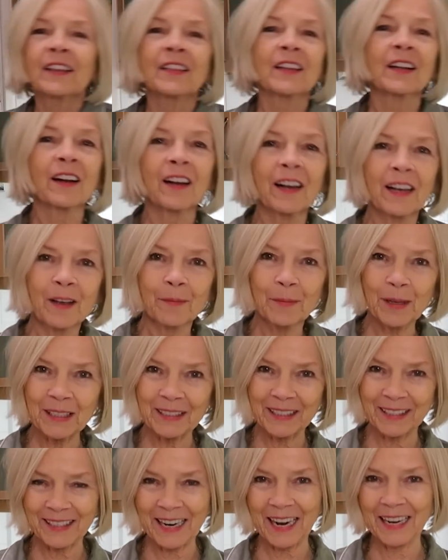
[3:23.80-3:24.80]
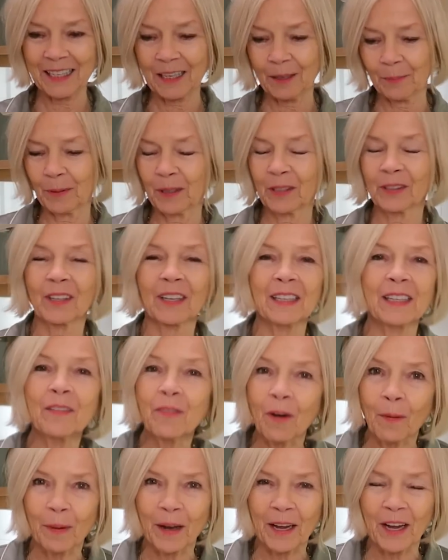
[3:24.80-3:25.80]
that I am entertaining because I
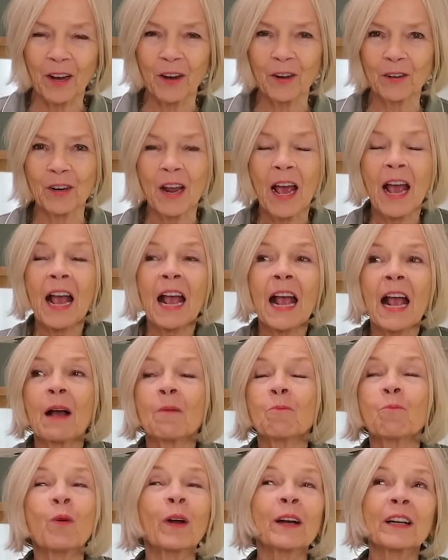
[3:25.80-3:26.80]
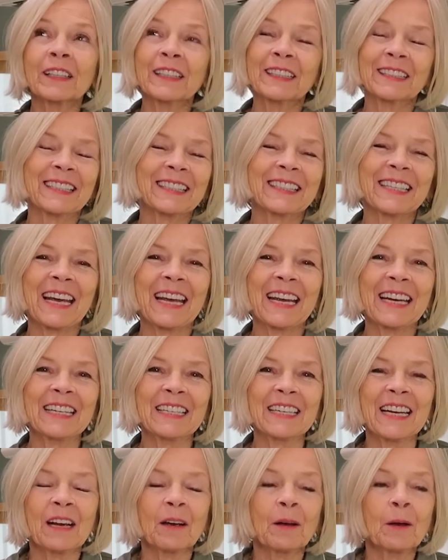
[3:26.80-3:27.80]
live on my own. When I
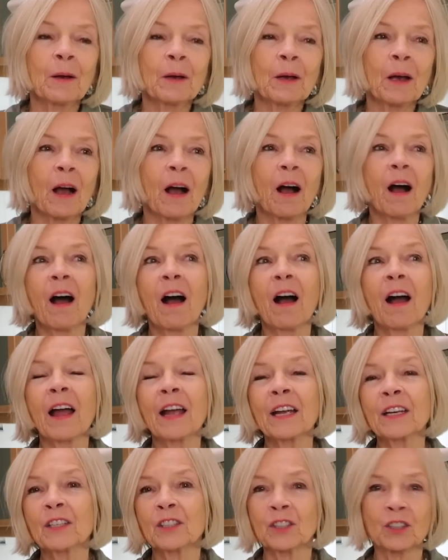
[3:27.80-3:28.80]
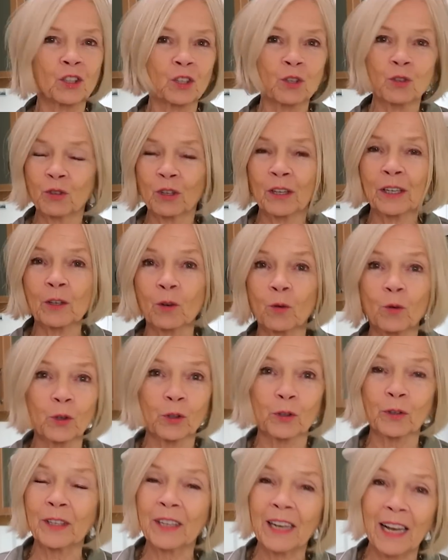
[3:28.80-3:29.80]
entertain, I usually
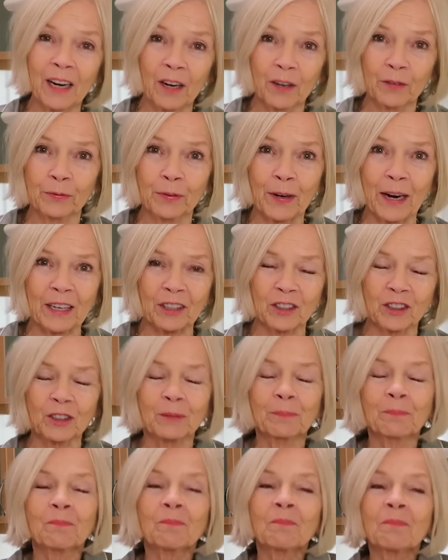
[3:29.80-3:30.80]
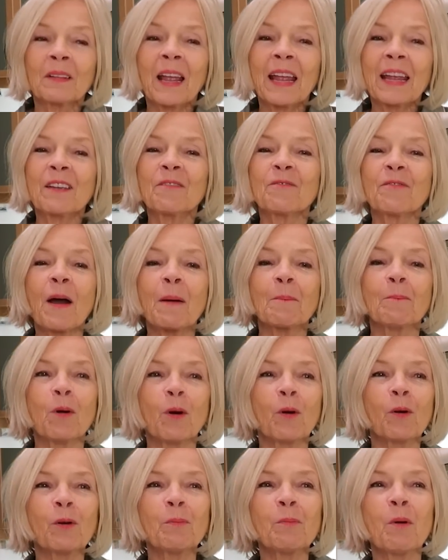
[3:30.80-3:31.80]
order in HelloFresh. In fact,
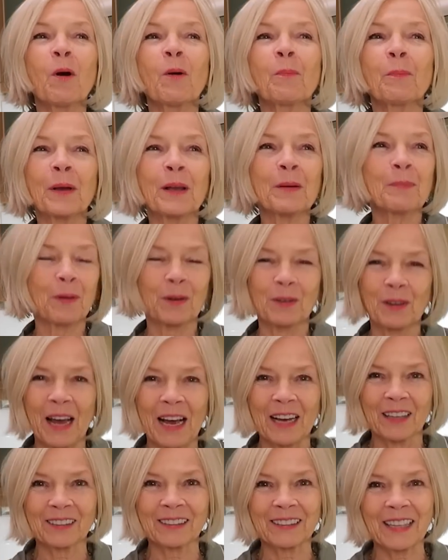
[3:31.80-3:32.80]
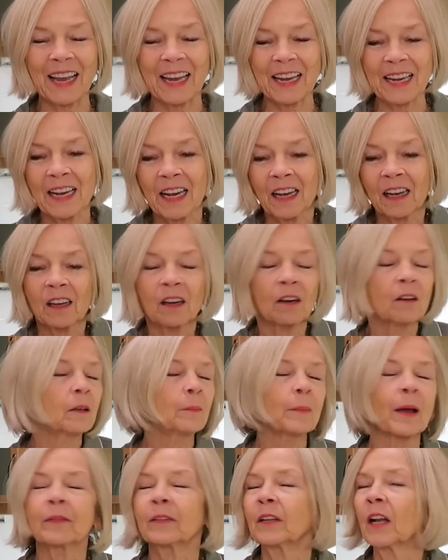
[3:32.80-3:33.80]
more and more people now say, oh,
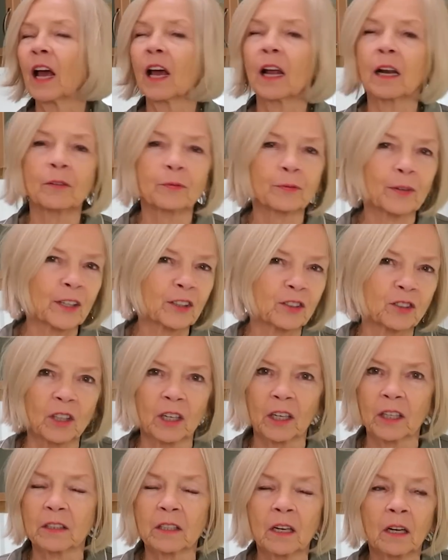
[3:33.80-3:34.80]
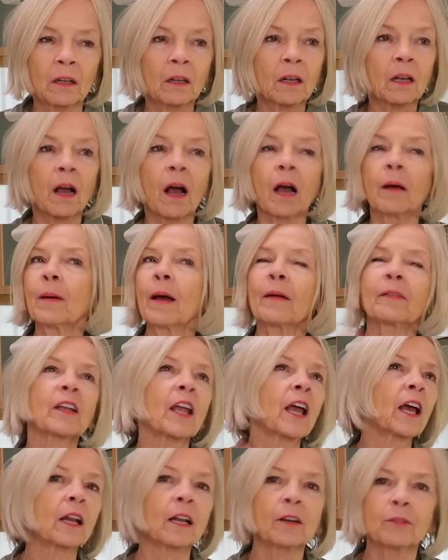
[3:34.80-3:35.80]
I'm having a HelloFresh night. I'm
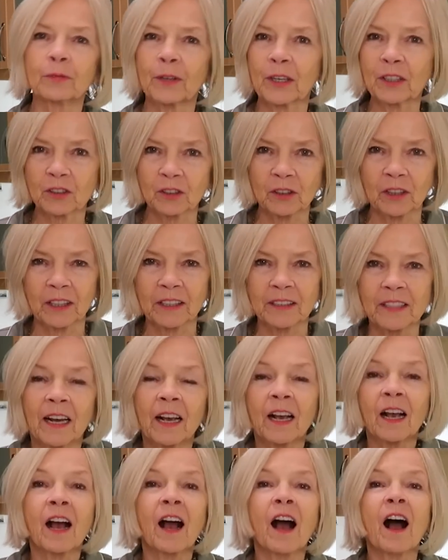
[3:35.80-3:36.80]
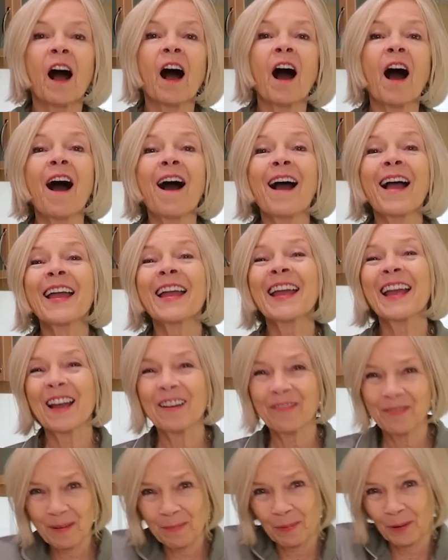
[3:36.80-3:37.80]
having a HelloFresh night. I'm
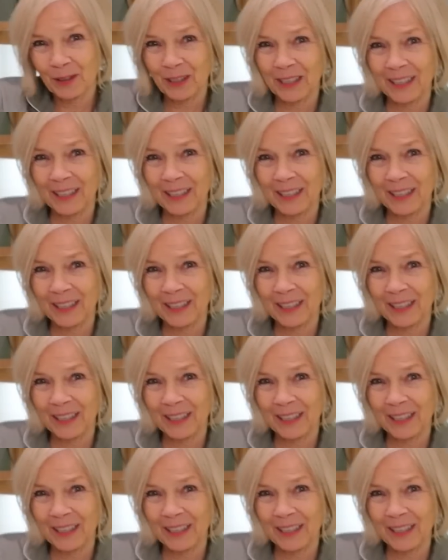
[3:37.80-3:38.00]
having